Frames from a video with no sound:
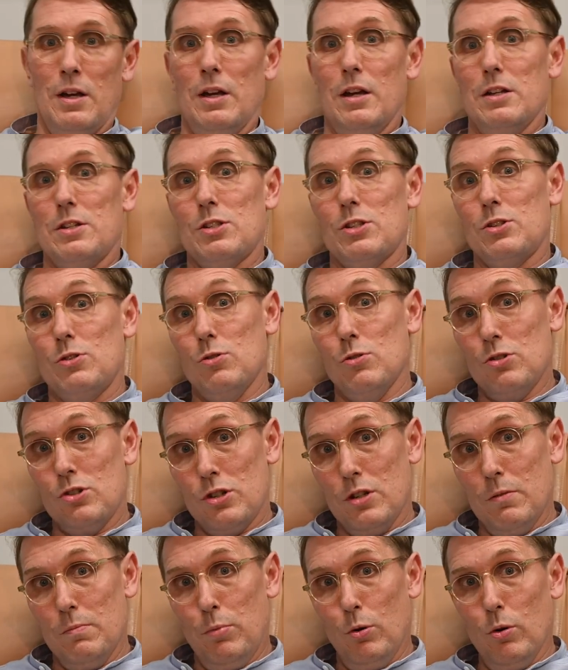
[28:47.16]
it's
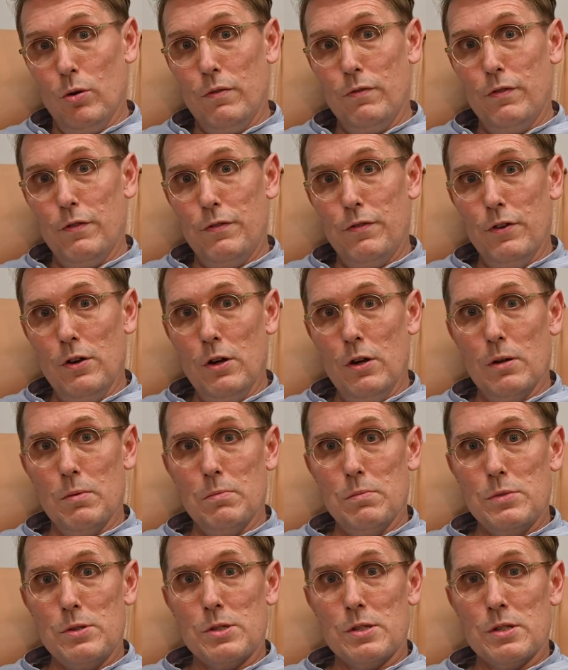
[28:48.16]
hugely important for
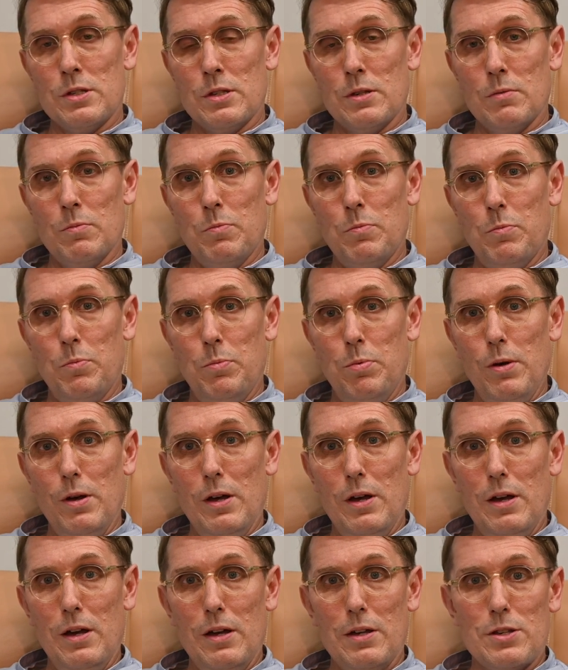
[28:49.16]
firms,
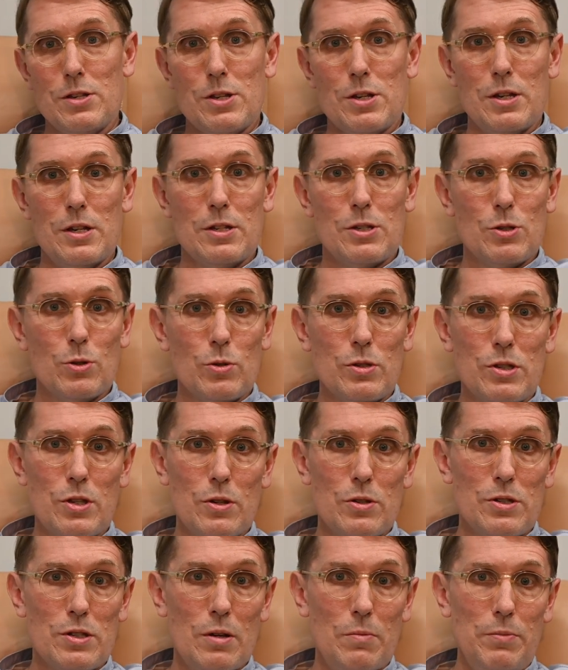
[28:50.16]
but it's
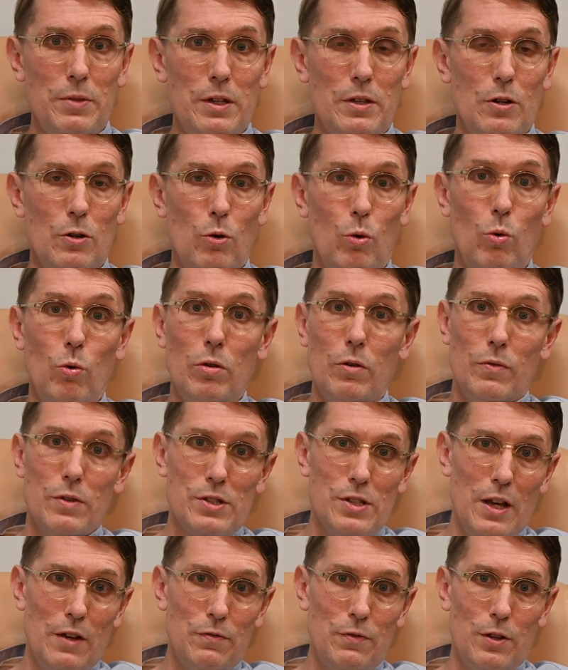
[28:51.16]
also something that all of
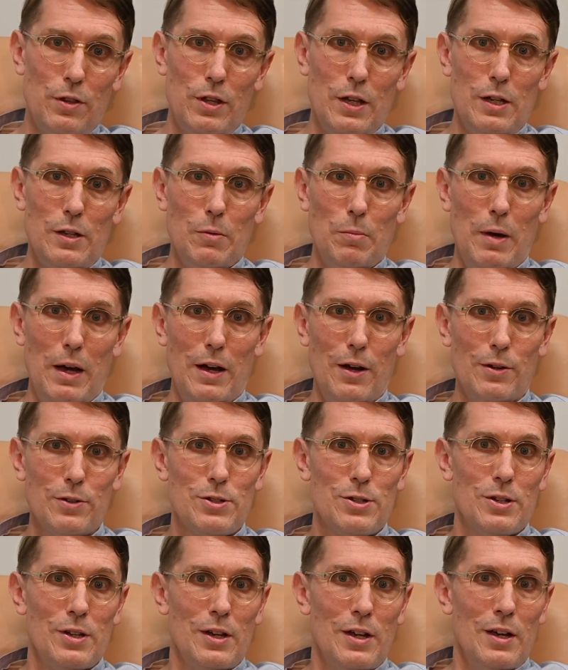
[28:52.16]
us have to think
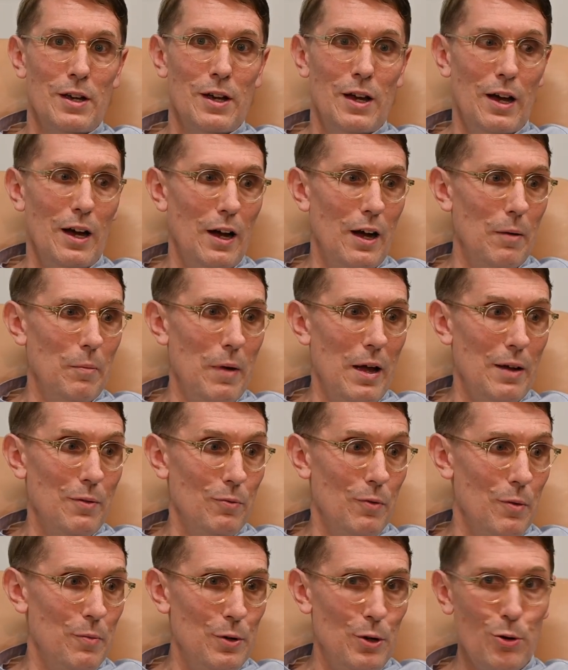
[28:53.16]
about
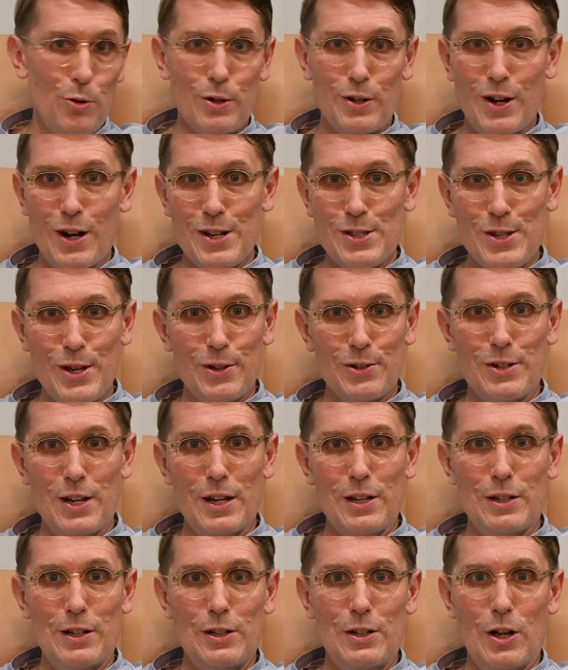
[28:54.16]
when we organize our
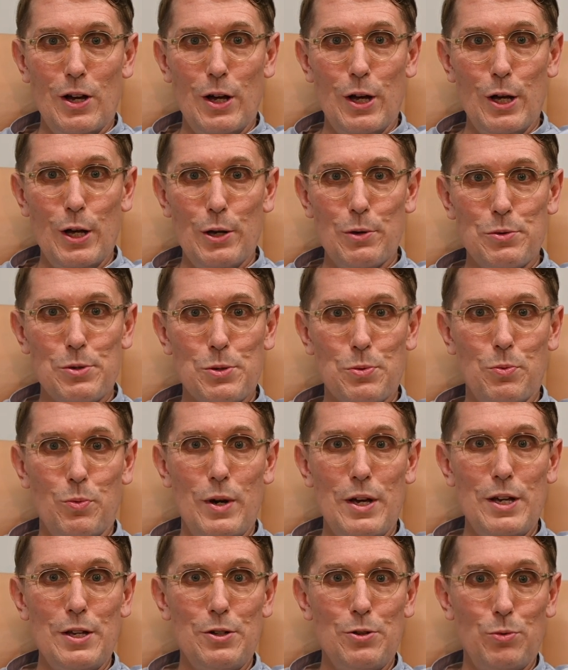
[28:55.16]
daily lives.
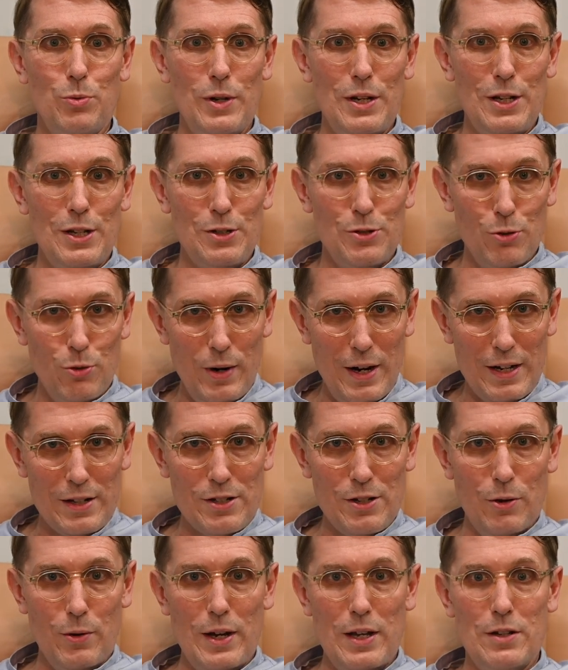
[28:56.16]
Where do we
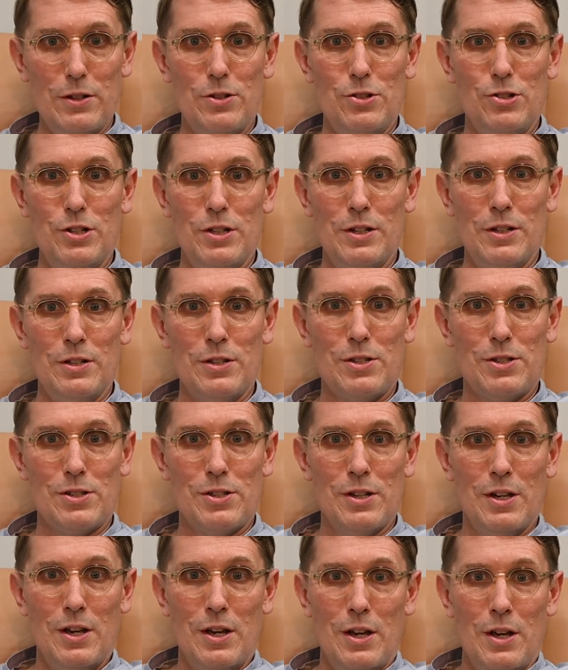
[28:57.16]
direct our energies?
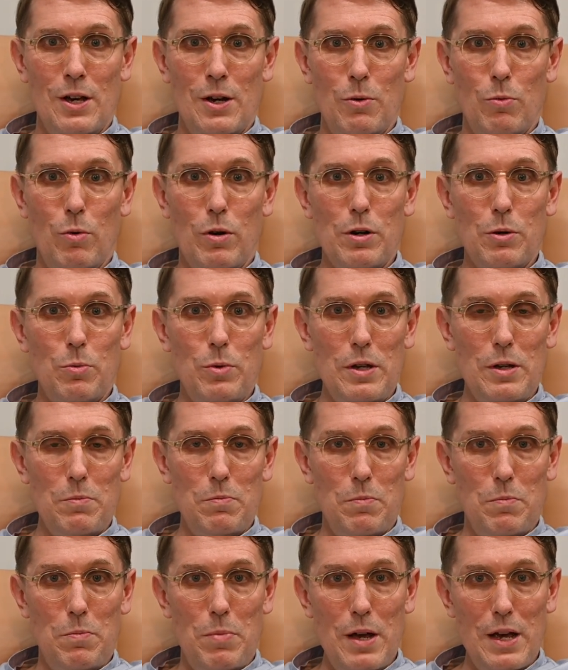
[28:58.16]
What are we
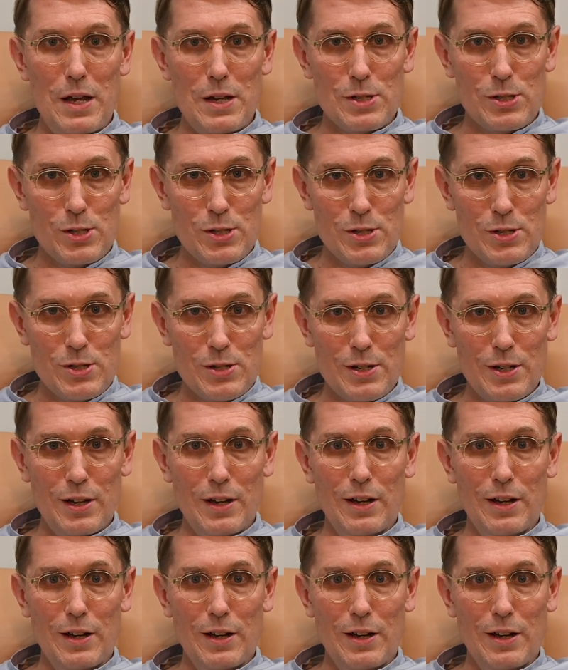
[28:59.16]
best